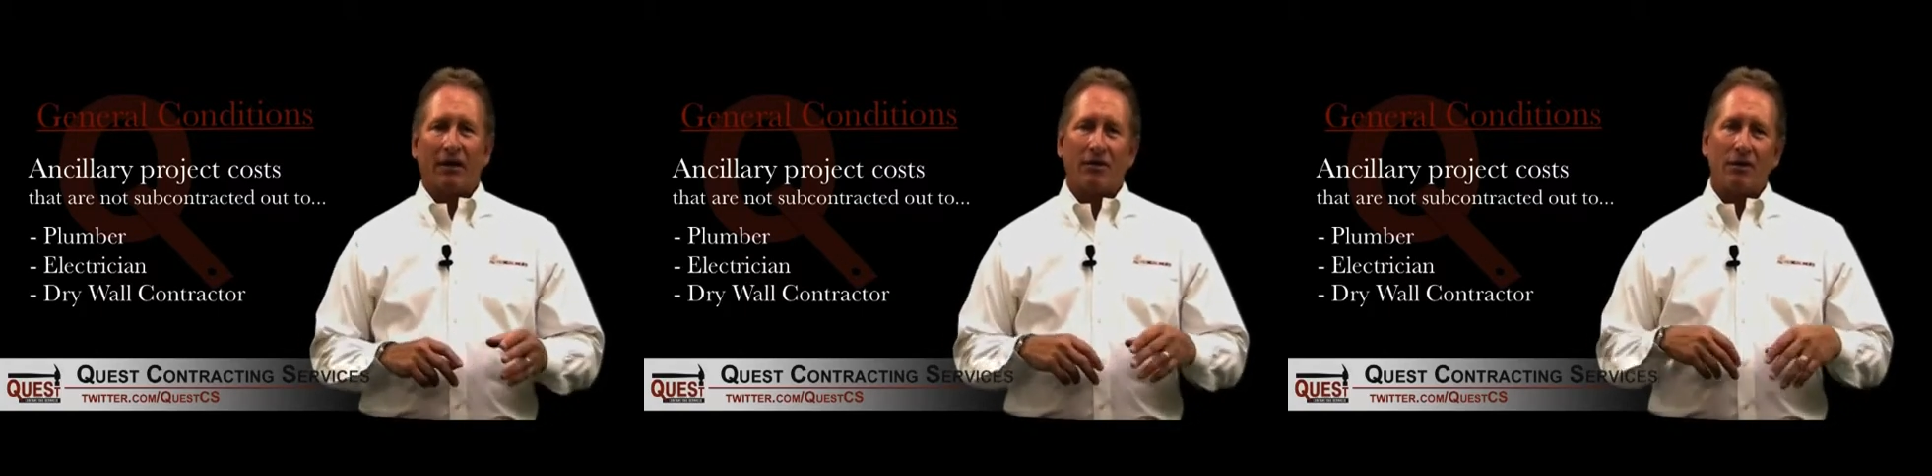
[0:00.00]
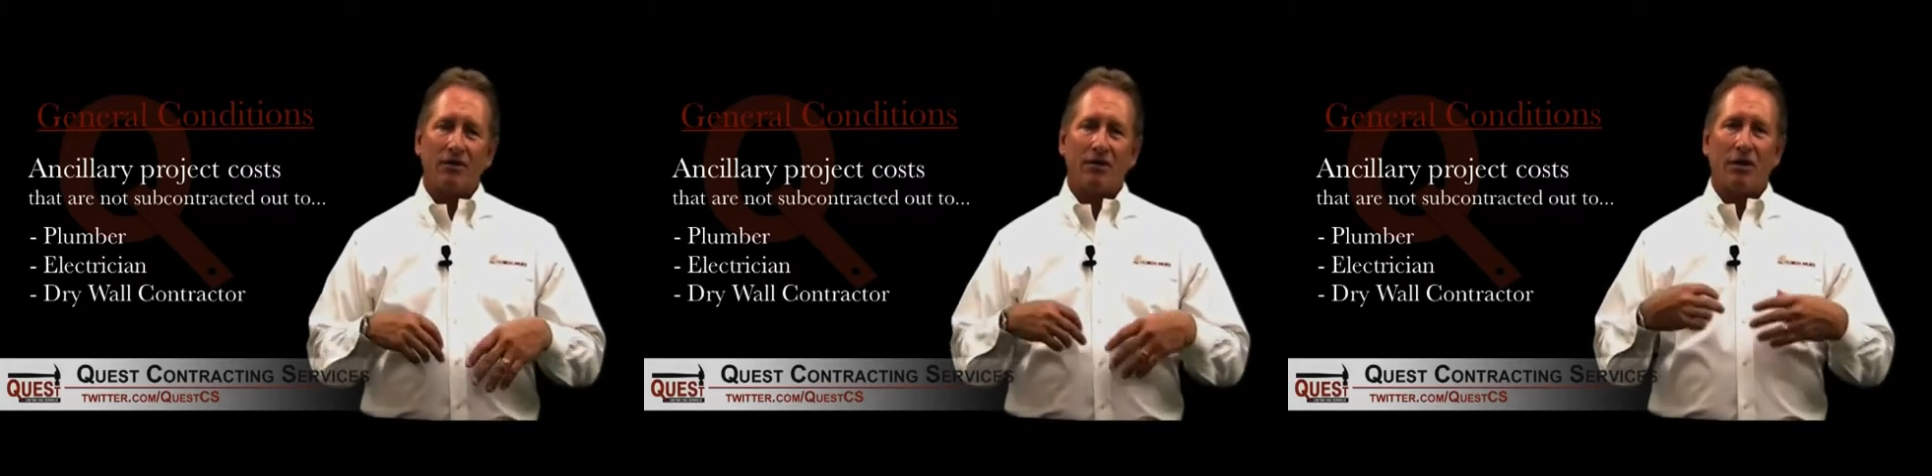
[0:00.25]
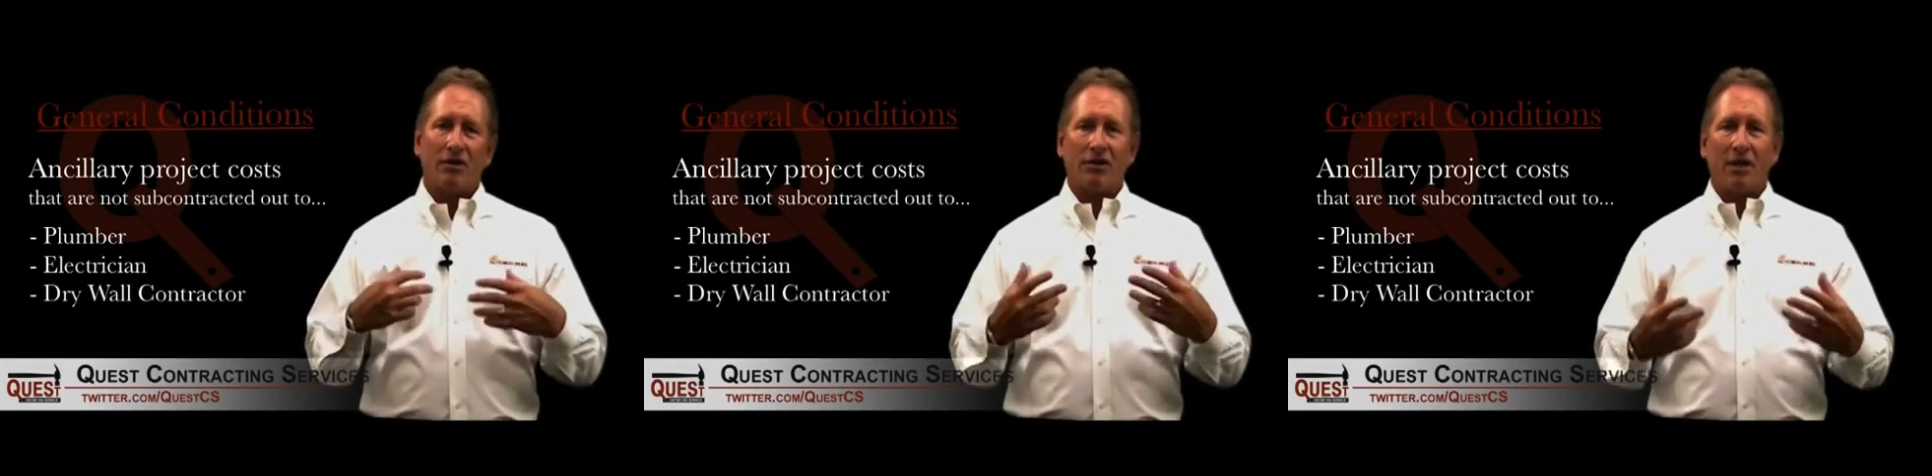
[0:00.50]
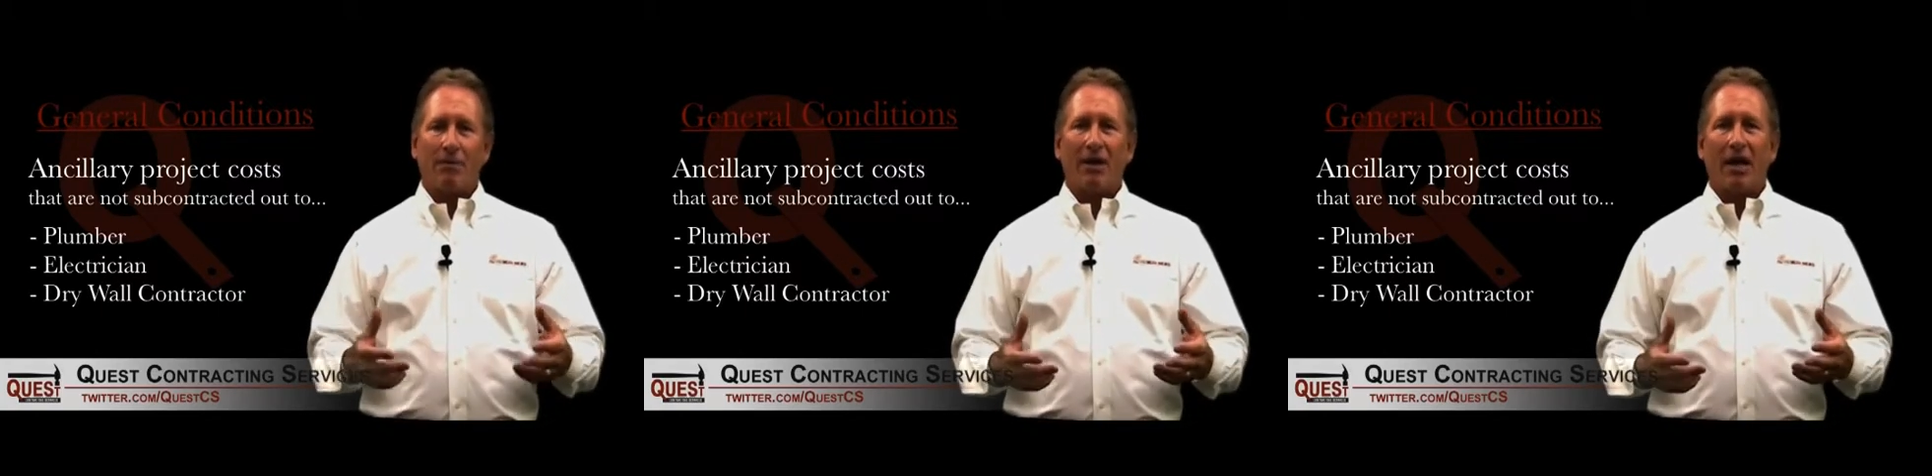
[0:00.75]
Those are all
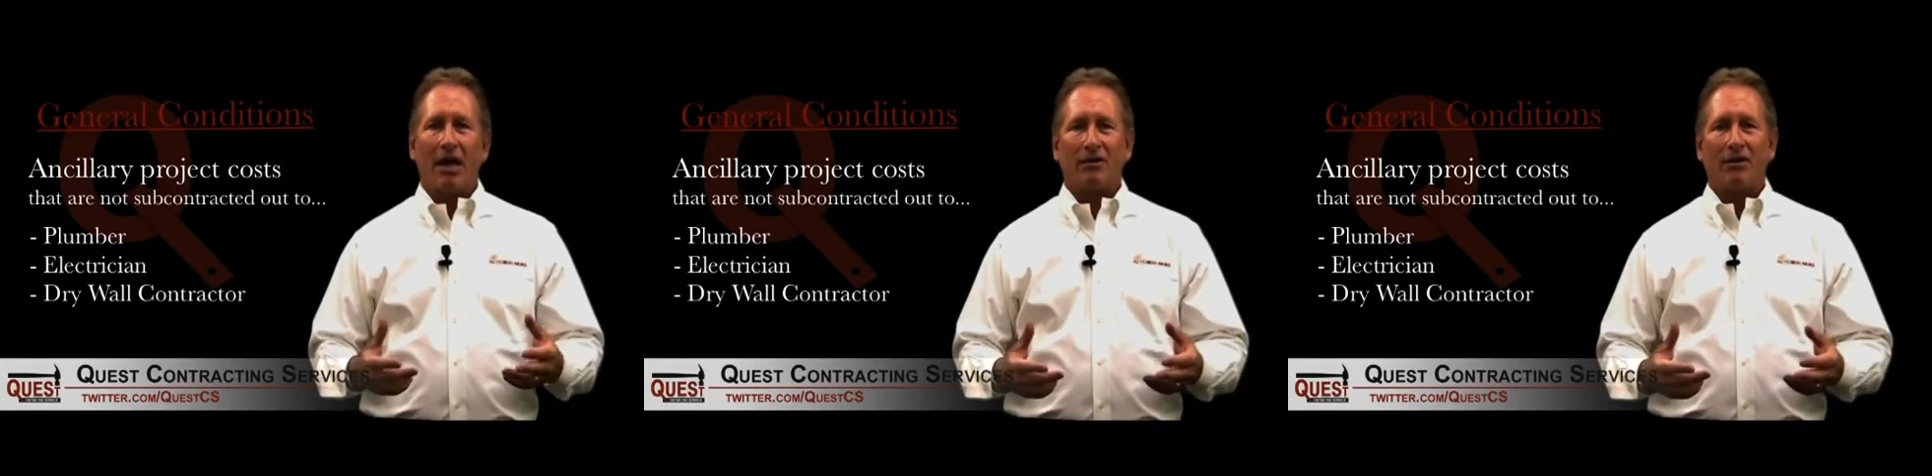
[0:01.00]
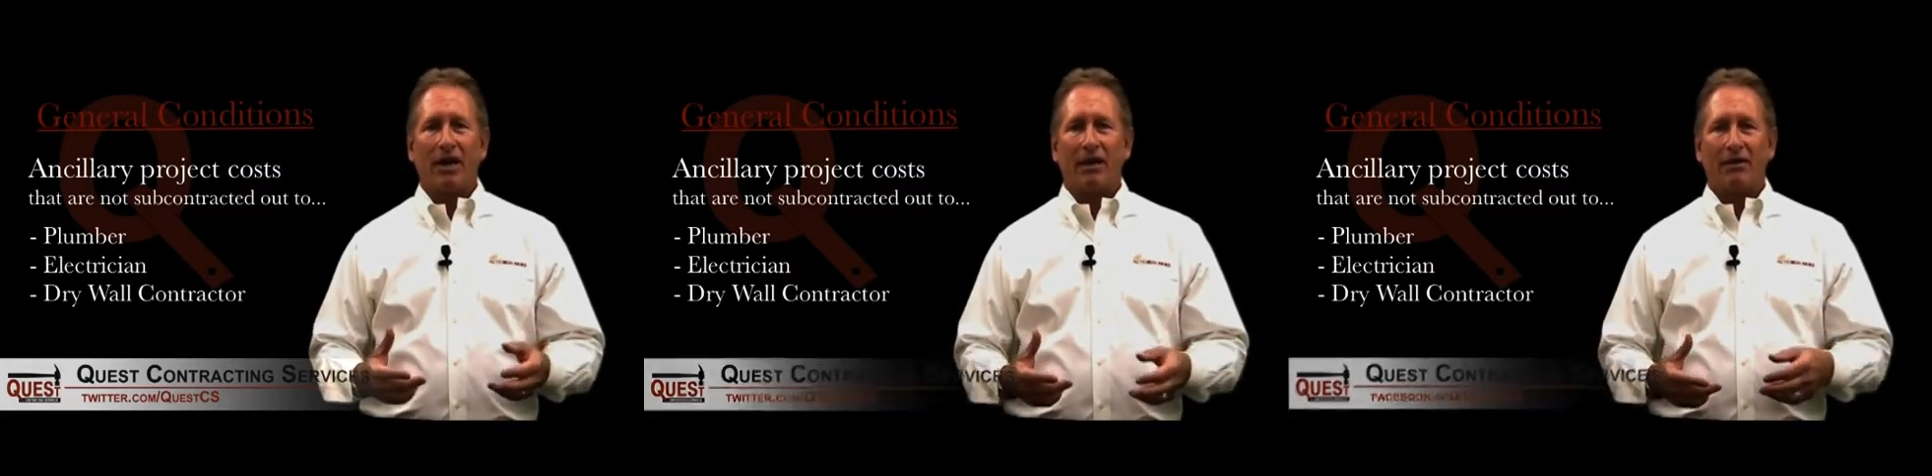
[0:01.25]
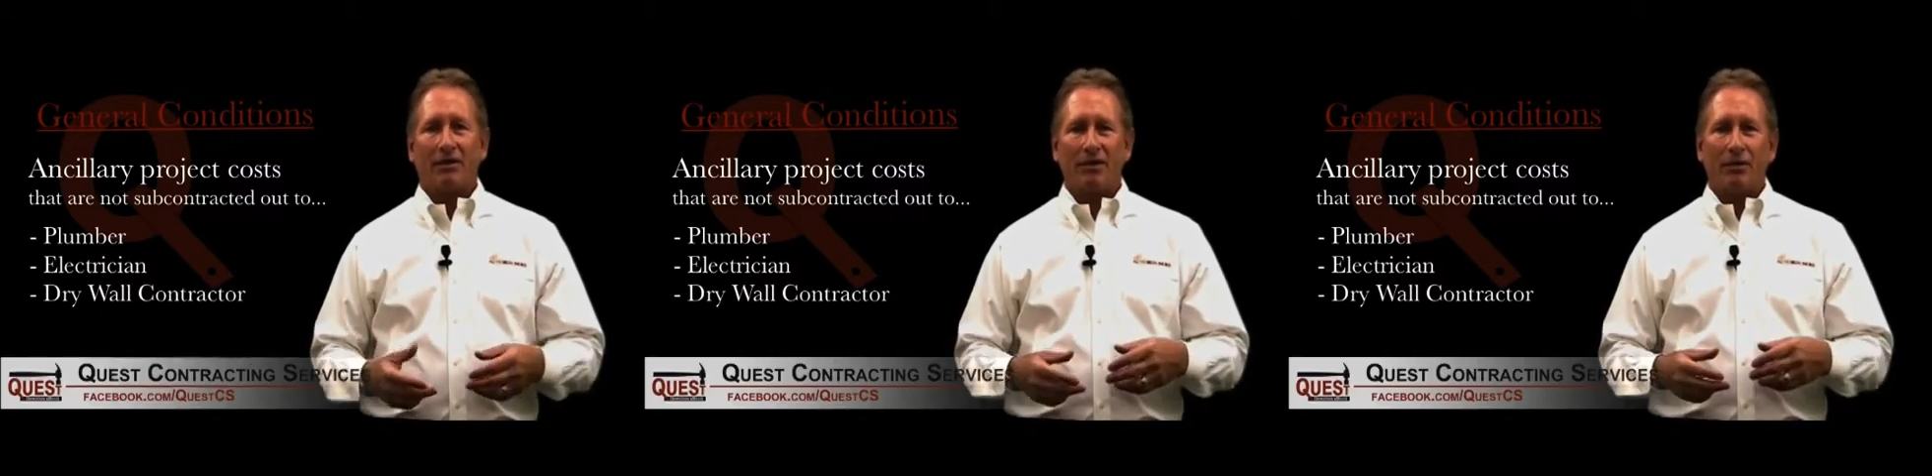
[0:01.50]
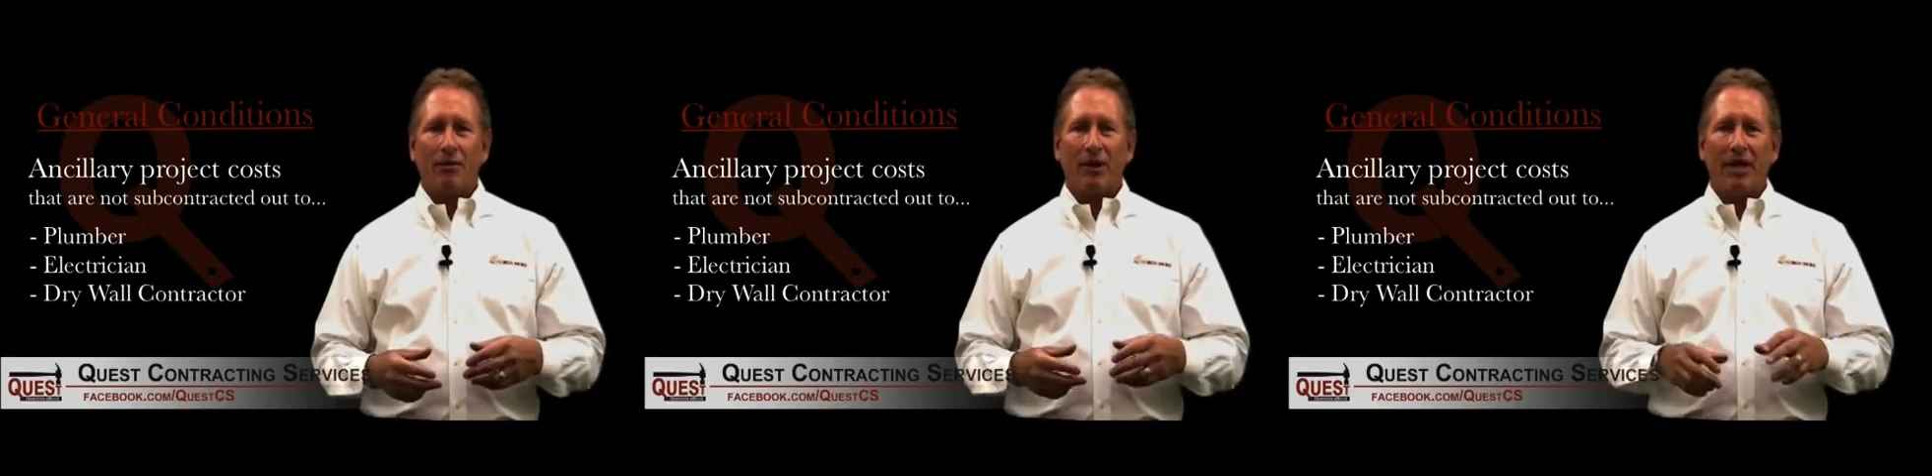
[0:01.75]
subcontractors
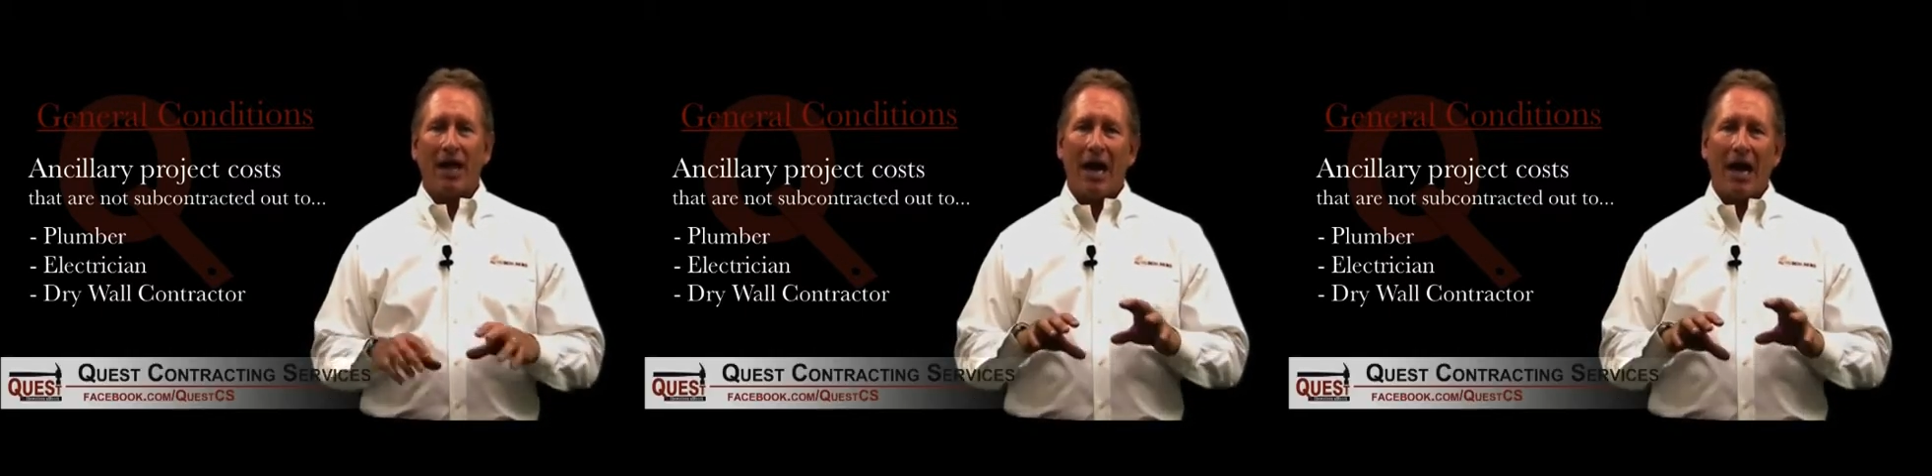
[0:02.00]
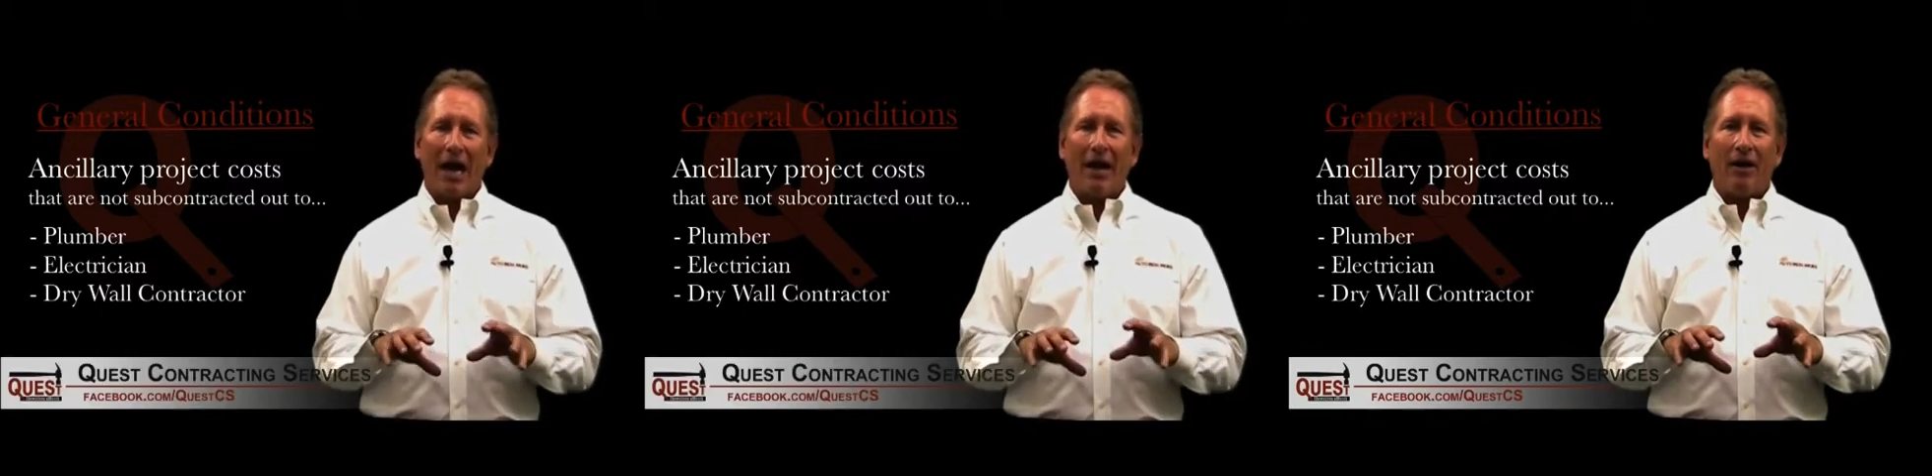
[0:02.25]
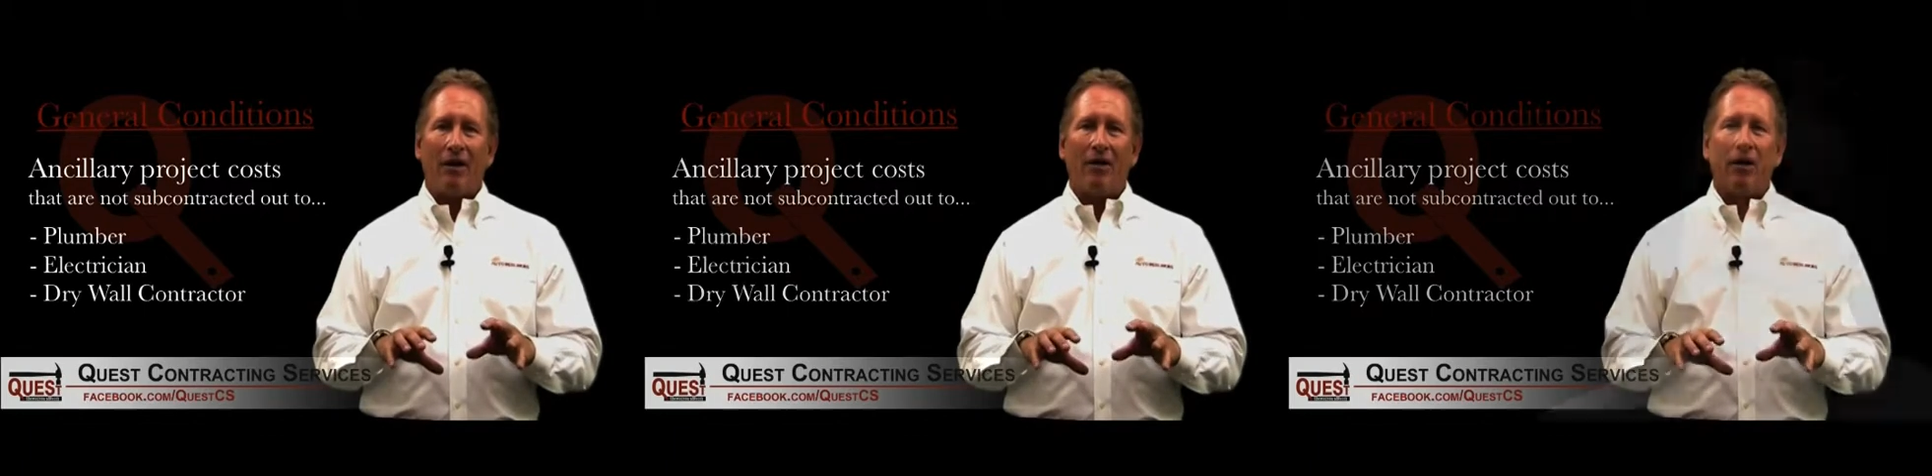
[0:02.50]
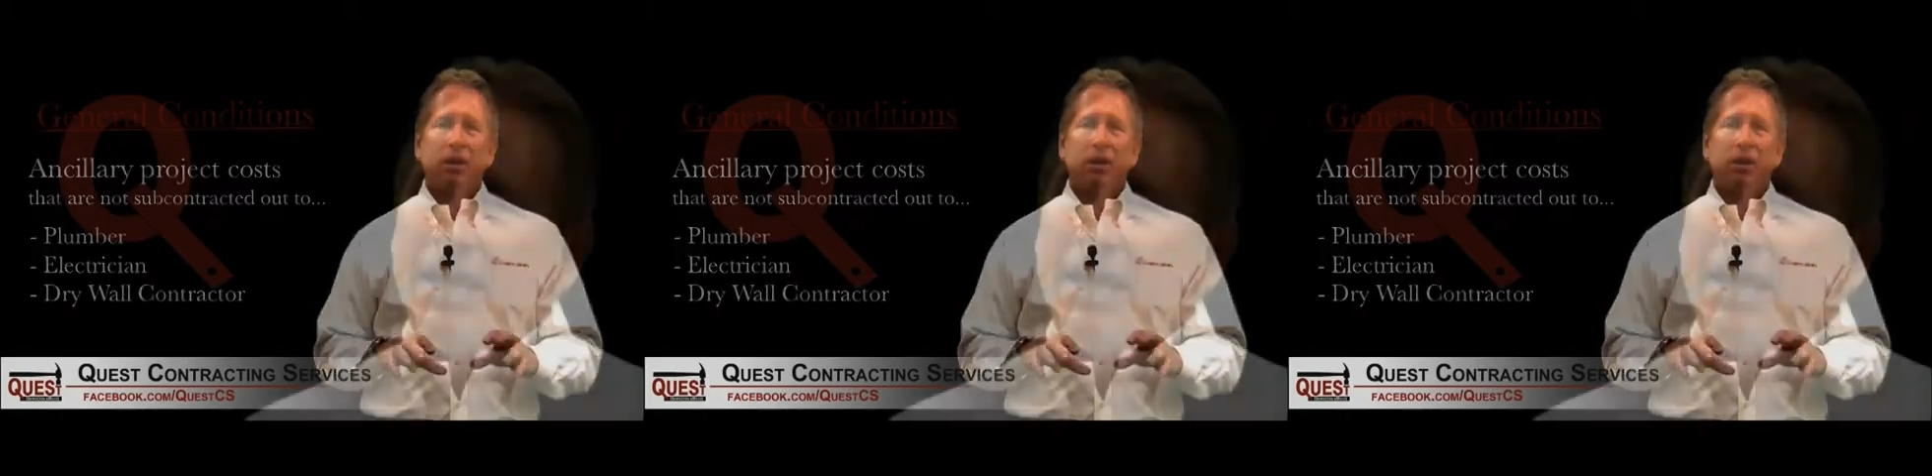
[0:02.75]
that we hire